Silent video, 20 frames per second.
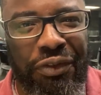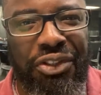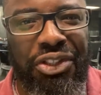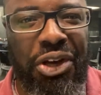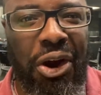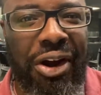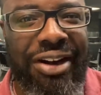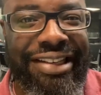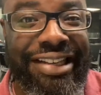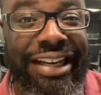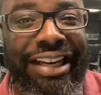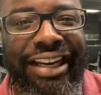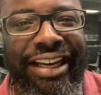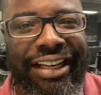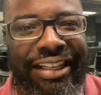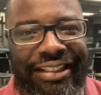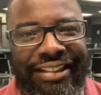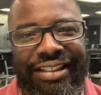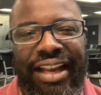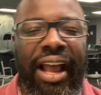of
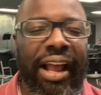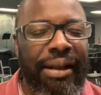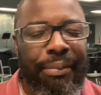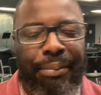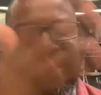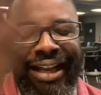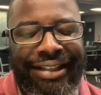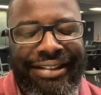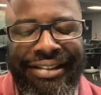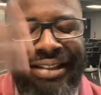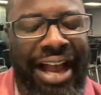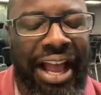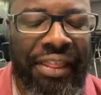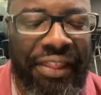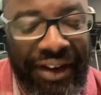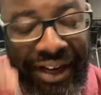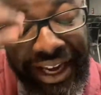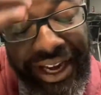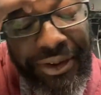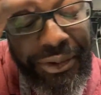Sardines. That's
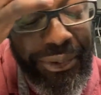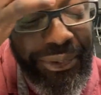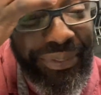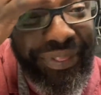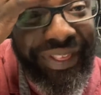neither here nor